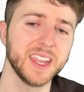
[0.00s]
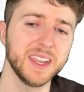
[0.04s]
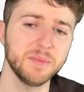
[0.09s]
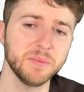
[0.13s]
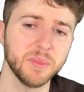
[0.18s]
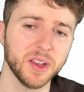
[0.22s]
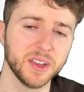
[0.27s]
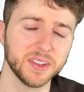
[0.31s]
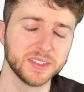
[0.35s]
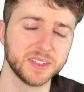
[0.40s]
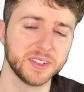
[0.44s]

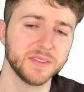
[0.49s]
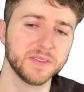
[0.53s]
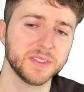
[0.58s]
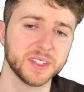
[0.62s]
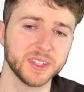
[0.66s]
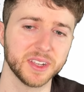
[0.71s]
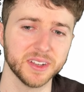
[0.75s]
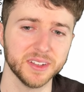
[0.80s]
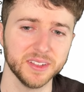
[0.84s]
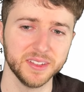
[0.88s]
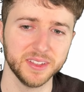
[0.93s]
positive
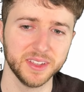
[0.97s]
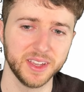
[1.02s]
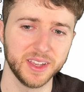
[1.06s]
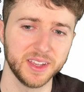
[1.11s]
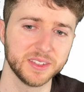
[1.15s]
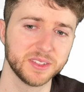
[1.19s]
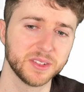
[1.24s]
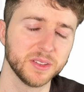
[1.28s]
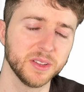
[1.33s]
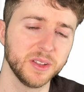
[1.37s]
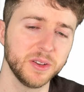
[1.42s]
cell
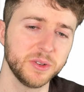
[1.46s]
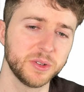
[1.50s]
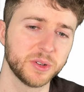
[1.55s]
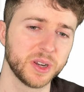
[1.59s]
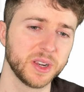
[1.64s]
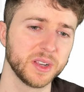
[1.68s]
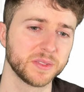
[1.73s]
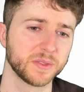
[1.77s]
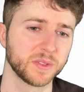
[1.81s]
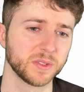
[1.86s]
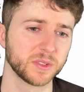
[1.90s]
has a low
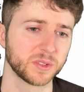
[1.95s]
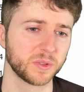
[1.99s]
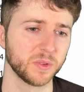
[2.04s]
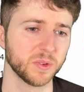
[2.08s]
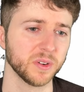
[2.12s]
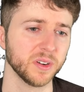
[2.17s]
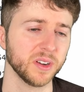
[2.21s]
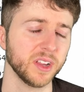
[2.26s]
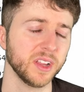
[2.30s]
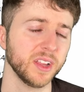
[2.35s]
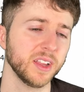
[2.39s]
transfer
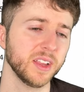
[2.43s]
score.